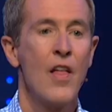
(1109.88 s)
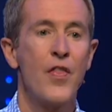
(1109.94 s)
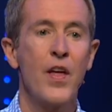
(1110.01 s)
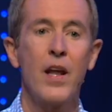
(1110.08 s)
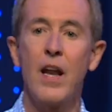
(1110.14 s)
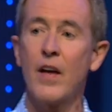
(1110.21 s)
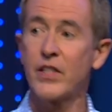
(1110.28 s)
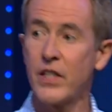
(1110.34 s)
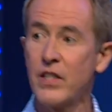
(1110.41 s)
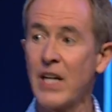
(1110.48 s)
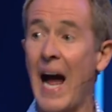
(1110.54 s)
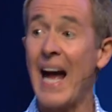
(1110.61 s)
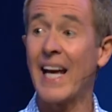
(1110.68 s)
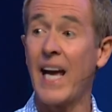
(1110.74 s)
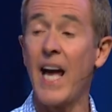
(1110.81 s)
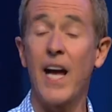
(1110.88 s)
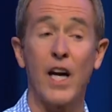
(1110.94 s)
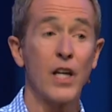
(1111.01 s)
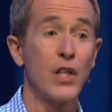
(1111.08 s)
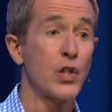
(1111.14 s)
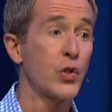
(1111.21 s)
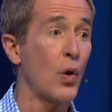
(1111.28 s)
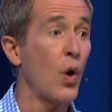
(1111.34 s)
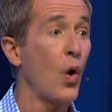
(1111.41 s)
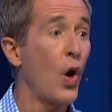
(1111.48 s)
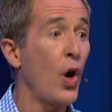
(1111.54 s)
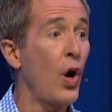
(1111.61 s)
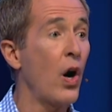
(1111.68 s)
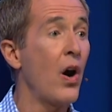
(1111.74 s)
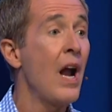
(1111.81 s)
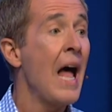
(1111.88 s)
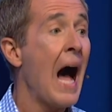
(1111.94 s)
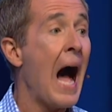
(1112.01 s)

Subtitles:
then since I can't control her,